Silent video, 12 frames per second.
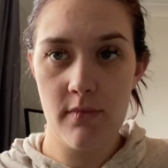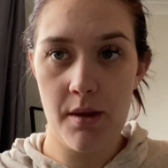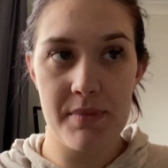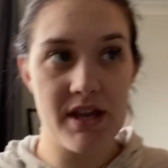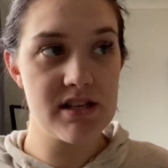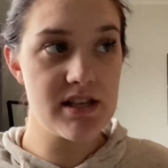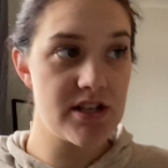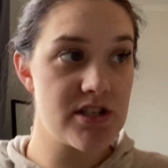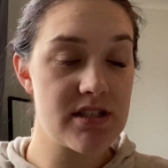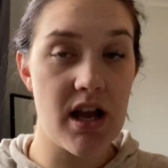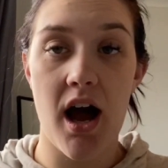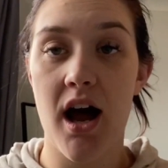because I
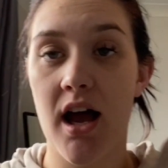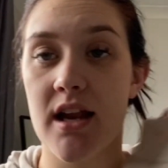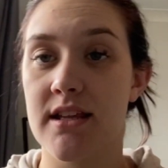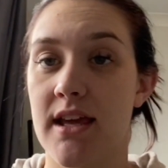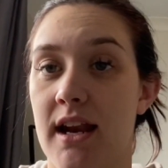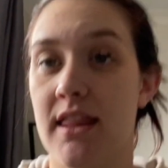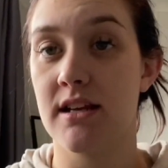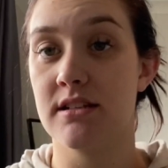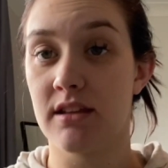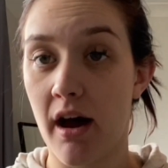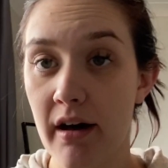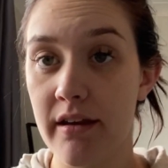just can't get anything
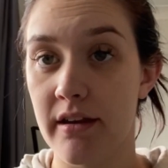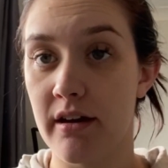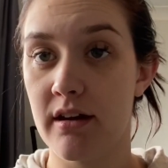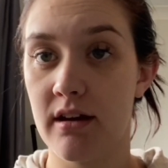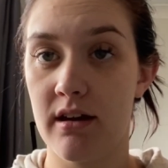done.